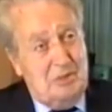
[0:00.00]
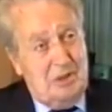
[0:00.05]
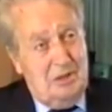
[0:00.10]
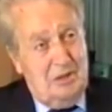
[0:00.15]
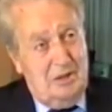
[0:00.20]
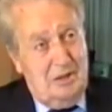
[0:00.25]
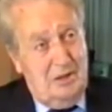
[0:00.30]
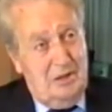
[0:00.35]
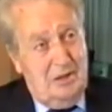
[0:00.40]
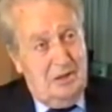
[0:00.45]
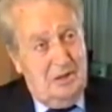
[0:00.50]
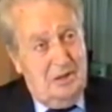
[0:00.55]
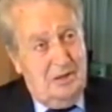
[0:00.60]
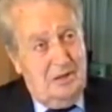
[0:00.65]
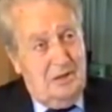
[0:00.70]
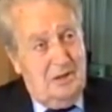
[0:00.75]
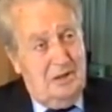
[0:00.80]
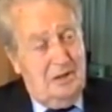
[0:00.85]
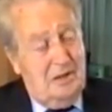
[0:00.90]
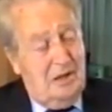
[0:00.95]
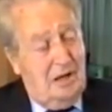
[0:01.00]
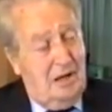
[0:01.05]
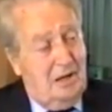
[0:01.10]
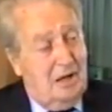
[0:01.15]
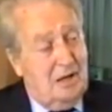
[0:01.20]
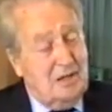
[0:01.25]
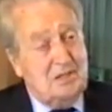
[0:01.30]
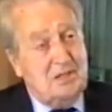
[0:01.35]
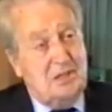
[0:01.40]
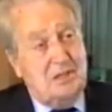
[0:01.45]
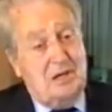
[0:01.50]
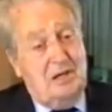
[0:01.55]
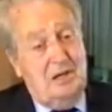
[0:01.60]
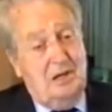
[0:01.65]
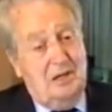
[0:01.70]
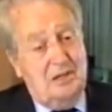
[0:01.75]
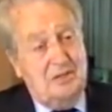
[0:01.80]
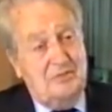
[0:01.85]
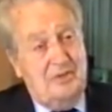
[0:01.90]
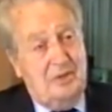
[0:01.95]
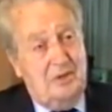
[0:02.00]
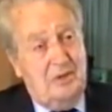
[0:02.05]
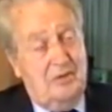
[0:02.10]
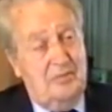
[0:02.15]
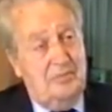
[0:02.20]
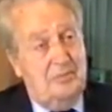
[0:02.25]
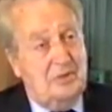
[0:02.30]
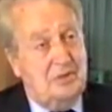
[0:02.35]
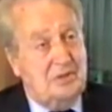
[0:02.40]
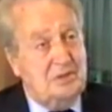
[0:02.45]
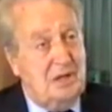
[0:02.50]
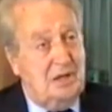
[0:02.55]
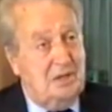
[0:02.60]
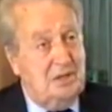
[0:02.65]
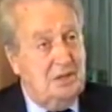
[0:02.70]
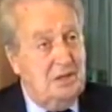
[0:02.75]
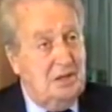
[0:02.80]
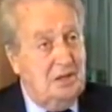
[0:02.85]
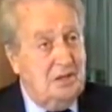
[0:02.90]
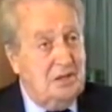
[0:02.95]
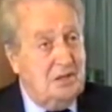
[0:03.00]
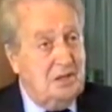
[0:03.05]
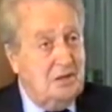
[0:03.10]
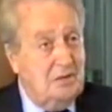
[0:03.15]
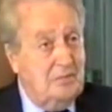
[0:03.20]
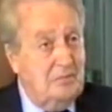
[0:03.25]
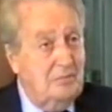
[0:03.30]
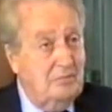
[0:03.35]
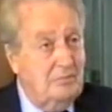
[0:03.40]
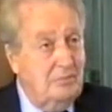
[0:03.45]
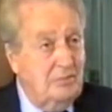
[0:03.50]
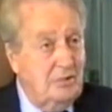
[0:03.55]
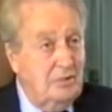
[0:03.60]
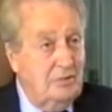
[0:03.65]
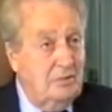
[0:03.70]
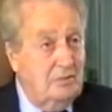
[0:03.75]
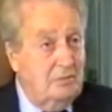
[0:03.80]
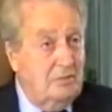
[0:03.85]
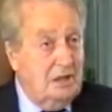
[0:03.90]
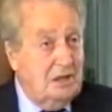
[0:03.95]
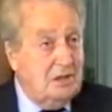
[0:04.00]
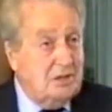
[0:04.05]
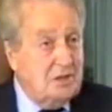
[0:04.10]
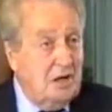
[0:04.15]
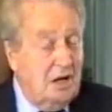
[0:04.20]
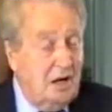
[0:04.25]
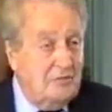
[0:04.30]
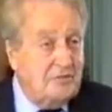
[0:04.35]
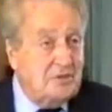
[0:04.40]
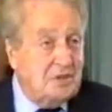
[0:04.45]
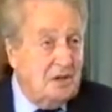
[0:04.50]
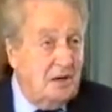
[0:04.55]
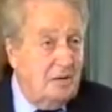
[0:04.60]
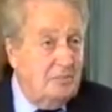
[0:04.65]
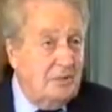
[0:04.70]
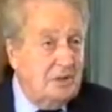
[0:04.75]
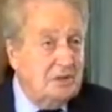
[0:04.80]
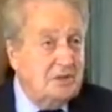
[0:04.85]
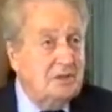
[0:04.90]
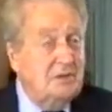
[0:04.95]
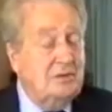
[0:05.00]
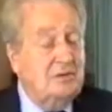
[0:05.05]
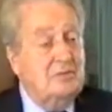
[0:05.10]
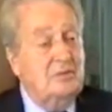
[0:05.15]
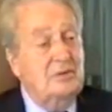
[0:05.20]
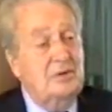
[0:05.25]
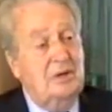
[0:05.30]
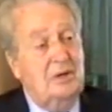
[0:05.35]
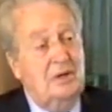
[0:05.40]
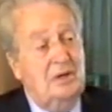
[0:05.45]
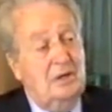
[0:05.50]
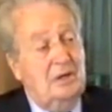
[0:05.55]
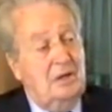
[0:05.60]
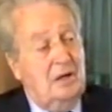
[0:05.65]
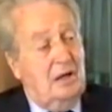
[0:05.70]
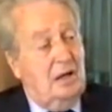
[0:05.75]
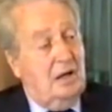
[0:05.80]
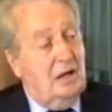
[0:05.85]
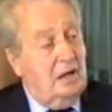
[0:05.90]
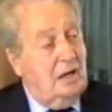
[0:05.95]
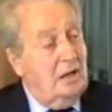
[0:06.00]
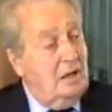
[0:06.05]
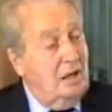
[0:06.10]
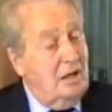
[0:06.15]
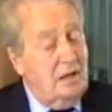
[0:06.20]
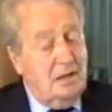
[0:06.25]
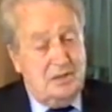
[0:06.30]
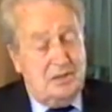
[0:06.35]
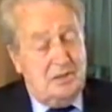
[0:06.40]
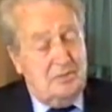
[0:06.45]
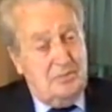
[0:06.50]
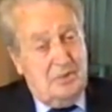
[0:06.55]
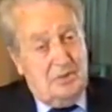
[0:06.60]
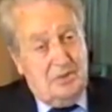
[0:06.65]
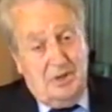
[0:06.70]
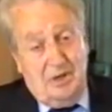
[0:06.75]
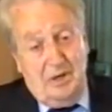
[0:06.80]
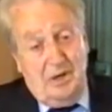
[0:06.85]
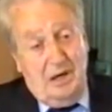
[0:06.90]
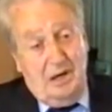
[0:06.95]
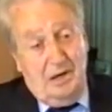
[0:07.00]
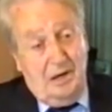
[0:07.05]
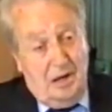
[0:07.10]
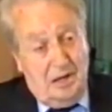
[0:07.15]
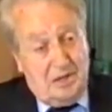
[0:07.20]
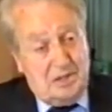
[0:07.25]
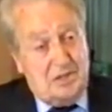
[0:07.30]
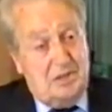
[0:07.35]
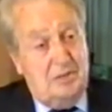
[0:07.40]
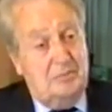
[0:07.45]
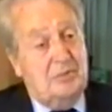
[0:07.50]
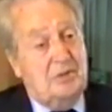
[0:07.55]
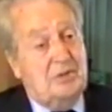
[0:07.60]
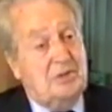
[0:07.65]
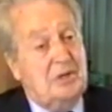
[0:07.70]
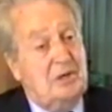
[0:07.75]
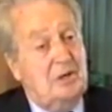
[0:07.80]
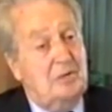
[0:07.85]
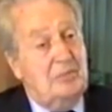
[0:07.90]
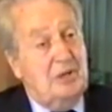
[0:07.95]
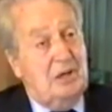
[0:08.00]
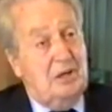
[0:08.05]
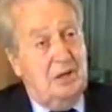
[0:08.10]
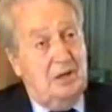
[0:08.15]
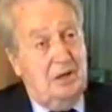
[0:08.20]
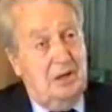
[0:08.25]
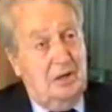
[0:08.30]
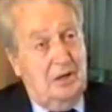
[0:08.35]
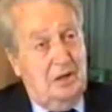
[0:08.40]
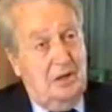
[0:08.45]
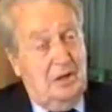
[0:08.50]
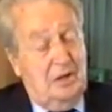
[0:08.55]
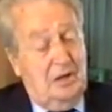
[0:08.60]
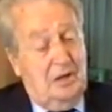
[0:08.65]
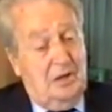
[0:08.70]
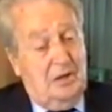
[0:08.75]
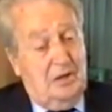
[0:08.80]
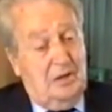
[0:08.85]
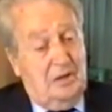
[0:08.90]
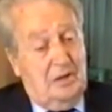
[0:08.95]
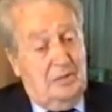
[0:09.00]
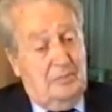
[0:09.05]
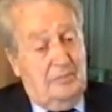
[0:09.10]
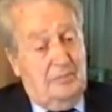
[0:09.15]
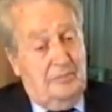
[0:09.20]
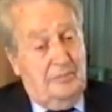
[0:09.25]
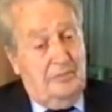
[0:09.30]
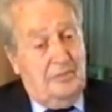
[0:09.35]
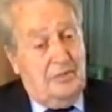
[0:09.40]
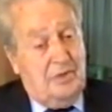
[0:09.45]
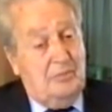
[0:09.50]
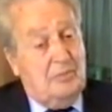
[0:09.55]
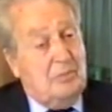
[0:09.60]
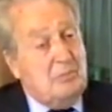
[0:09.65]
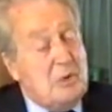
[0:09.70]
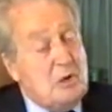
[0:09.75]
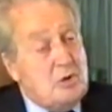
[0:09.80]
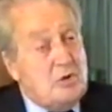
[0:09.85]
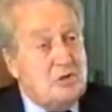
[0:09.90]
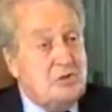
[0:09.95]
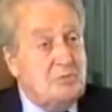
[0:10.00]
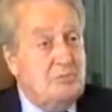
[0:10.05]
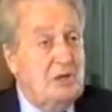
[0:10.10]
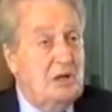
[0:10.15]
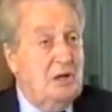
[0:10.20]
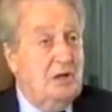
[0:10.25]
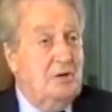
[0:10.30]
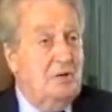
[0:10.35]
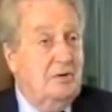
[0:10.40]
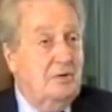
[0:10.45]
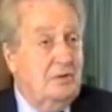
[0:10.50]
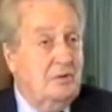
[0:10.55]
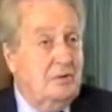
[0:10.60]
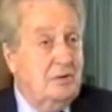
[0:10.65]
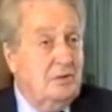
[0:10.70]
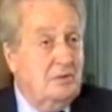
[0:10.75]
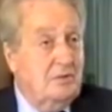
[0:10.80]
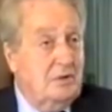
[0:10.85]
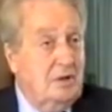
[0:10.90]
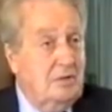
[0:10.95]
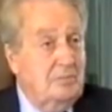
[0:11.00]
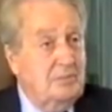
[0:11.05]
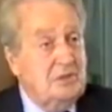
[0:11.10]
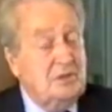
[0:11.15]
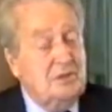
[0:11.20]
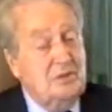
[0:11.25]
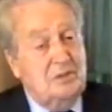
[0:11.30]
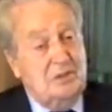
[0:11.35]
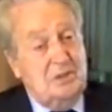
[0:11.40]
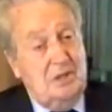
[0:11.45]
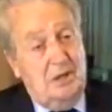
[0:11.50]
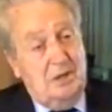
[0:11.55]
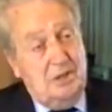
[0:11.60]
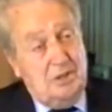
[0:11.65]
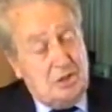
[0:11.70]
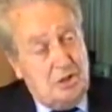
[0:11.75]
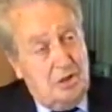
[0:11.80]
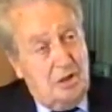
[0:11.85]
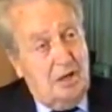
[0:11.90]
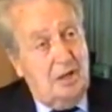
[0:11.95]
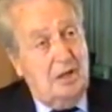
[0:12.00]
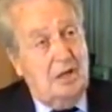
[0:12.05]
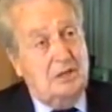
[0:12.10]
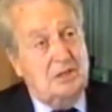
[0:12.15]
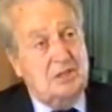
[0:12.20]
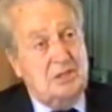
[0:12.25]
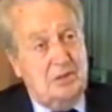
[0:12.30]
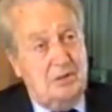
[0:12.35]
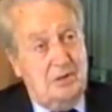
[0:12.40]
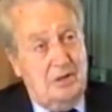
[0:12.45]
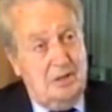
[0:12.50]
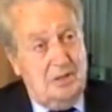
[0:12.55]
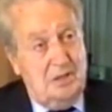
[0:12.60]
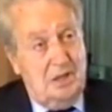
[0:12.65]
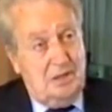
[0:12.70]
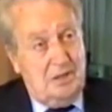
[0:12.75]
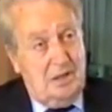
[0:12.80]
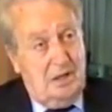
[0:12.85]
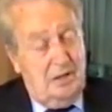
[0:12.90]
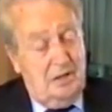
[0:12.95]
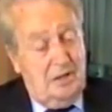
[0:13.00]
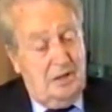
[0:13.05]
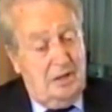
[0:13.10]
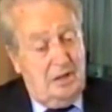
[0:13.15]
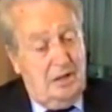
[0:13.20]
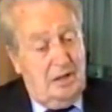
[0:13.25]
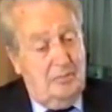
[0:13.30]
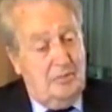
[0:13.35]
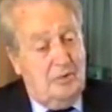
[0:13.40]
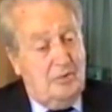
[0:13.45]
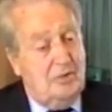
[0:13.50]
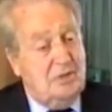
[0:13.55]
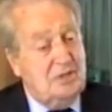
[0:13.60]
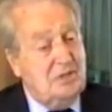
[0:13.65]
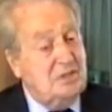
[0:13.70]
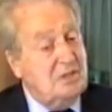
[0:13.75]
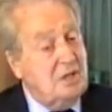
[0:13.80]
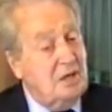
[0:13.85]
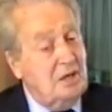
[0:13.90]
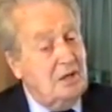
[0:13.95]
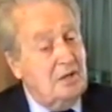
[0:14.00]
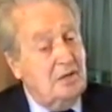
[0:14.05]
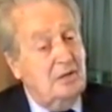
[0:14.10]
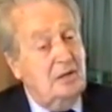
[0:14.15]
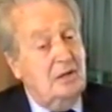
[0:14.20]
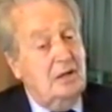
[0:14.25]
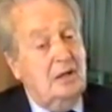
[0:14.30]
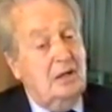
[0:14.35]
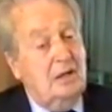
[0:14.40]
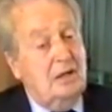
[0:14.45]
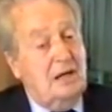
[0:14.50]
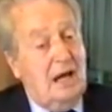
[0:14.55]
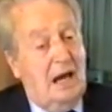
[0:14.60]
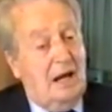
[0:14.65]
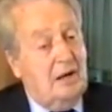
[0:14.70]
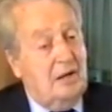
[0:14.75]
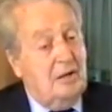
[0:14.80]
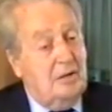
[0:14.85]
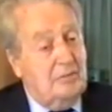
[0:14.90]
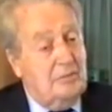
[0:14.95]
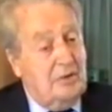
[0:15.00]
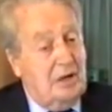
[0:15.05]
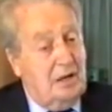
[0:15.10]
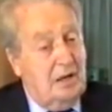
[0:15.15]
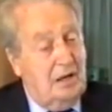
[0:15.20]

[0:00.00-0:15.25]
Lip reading: me. And I ask a class very often, because I teach at least half-time myself, I ask them to tell me, to amuse me, to tell me stories, and I enjoy their stories and that kind of thing, and I'm always taken, carried away